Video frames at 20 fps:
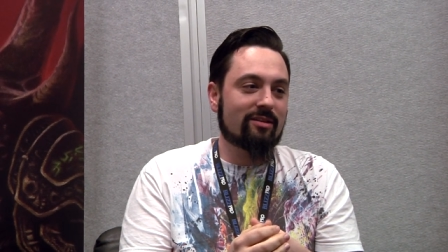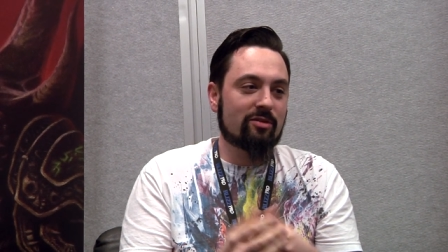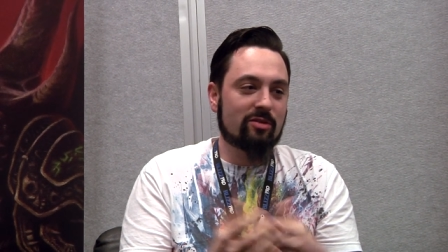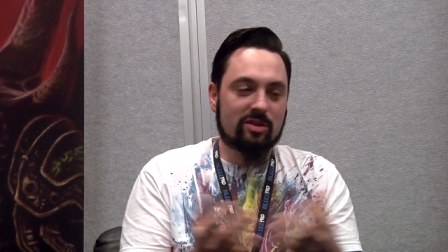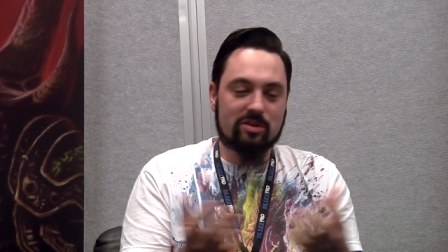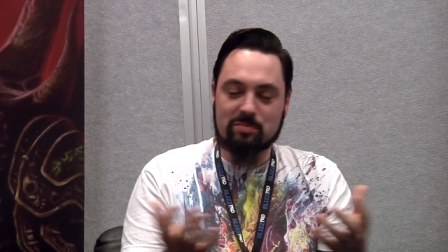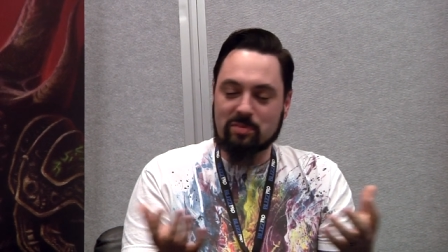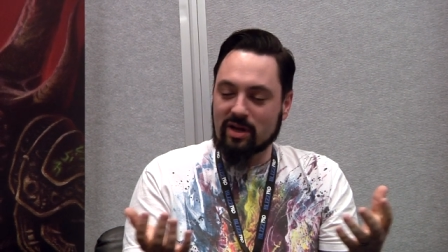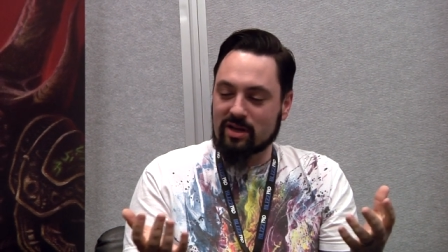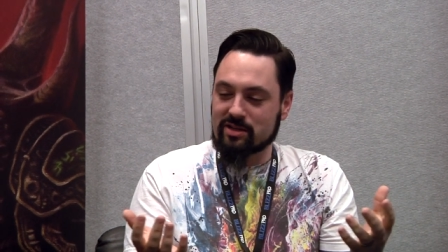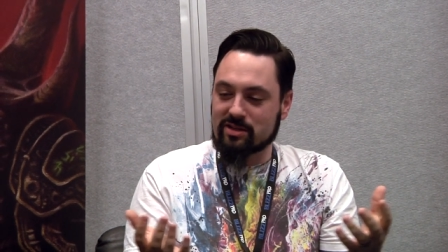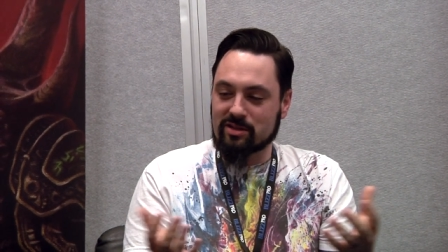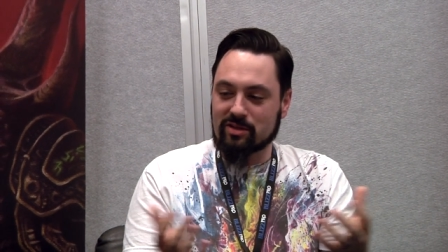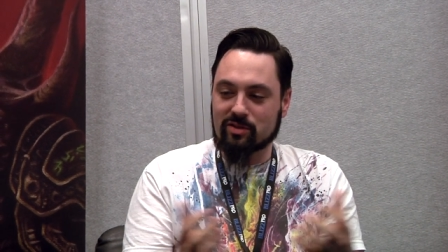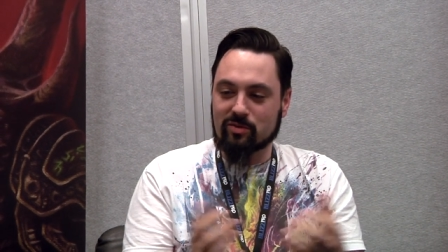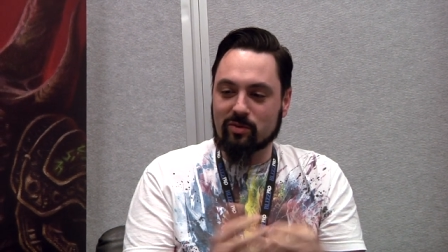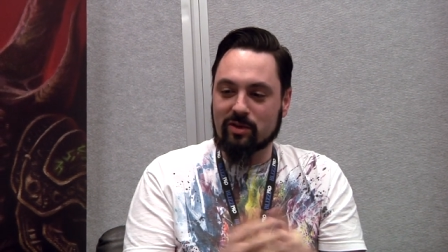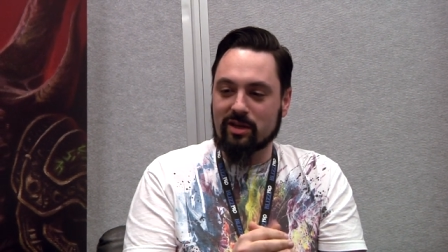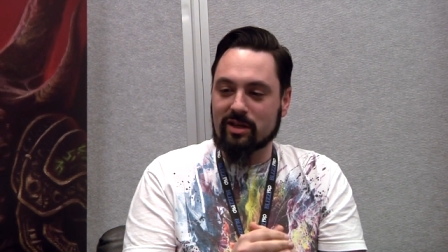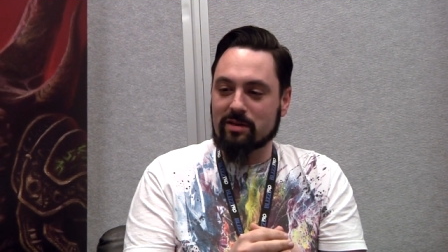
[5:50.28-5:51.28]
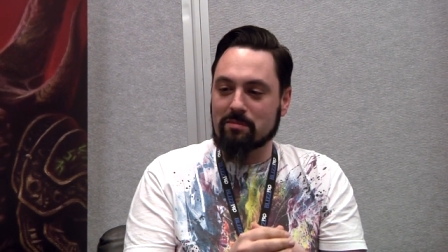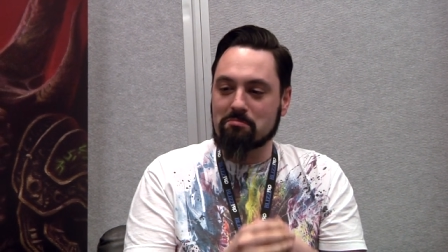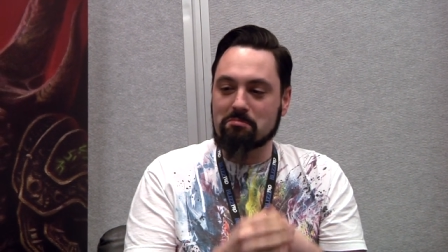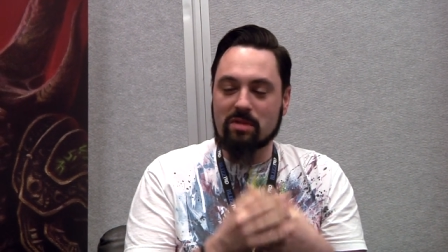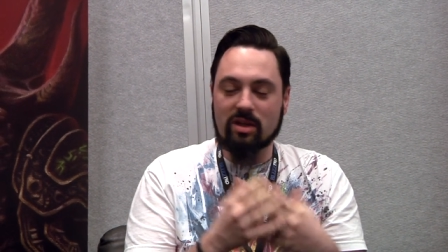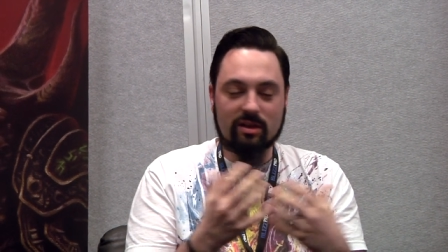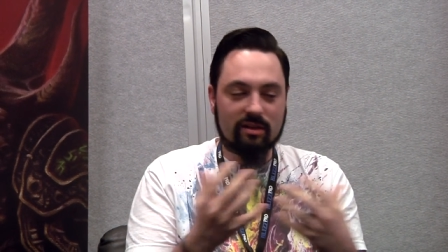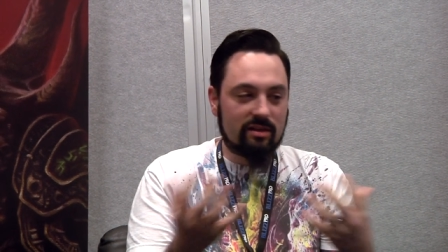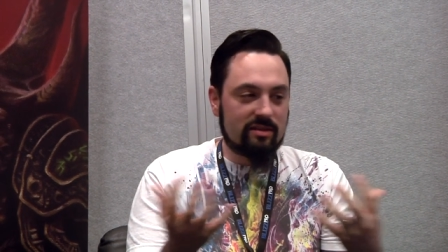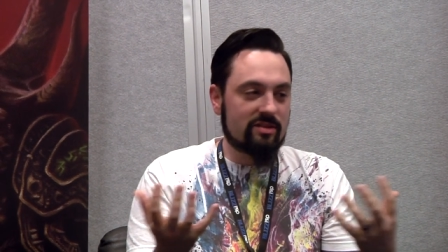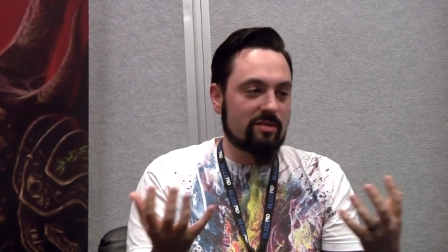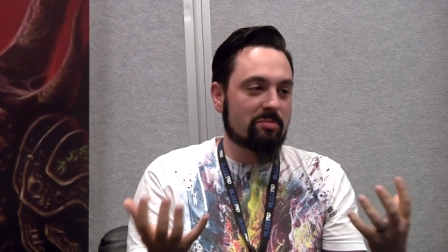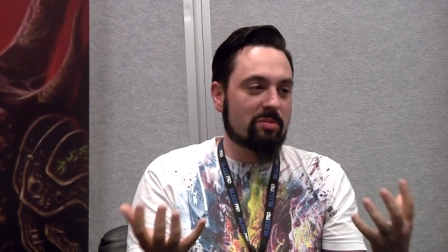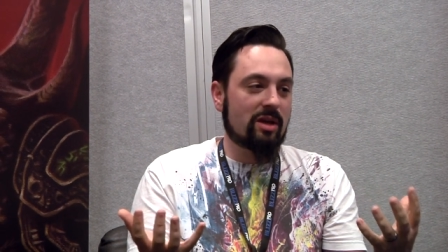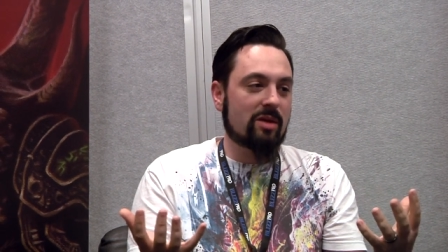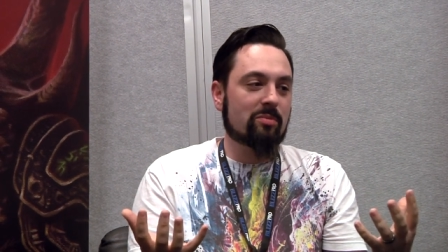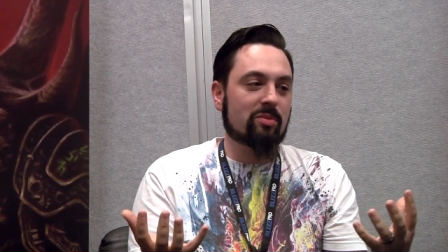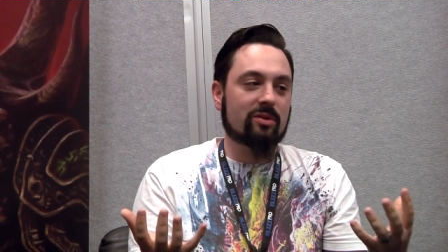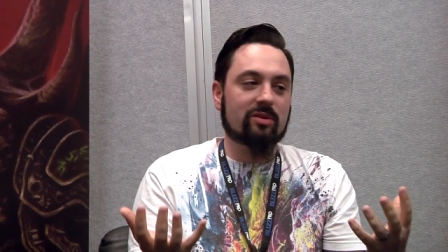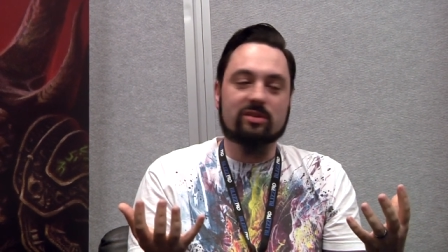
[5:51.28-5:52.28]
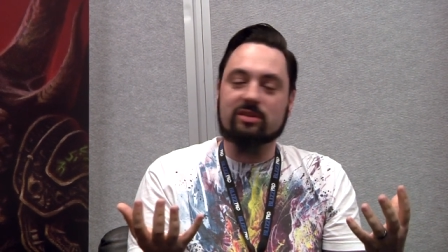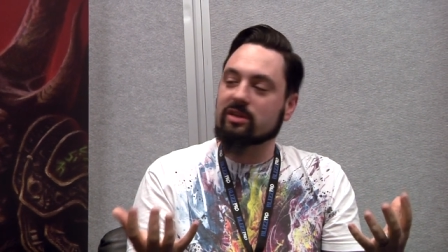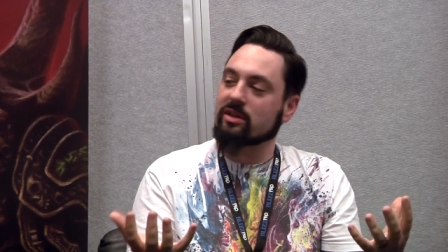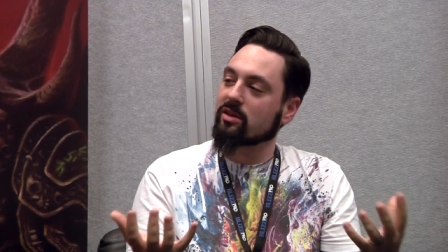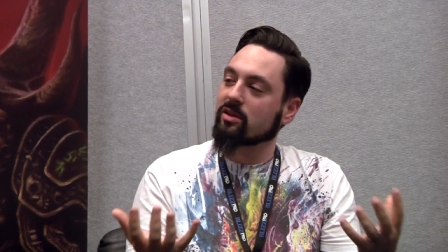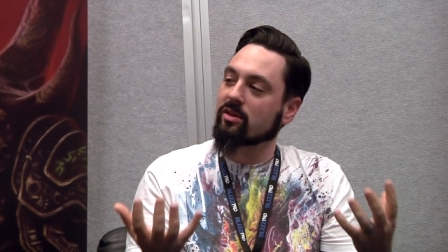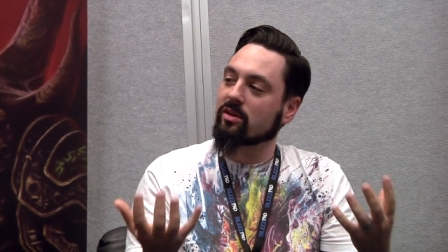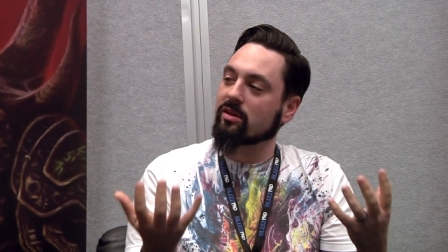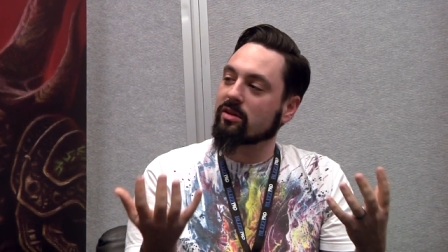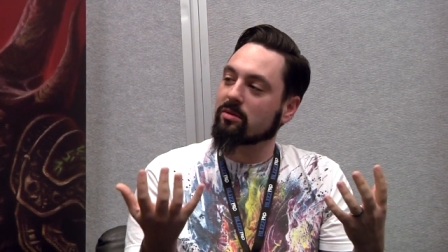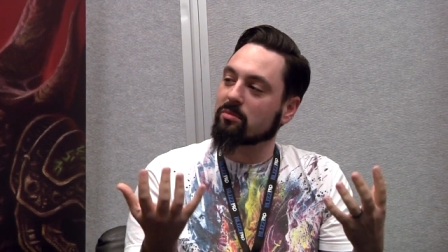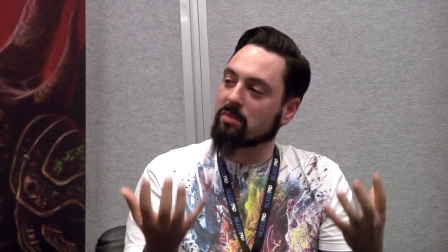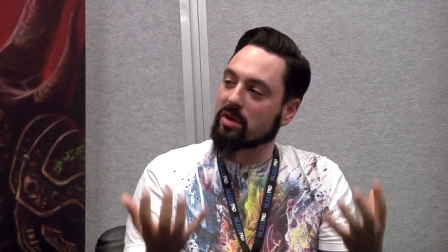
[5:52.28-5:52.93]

new expansion this week. Millions of people still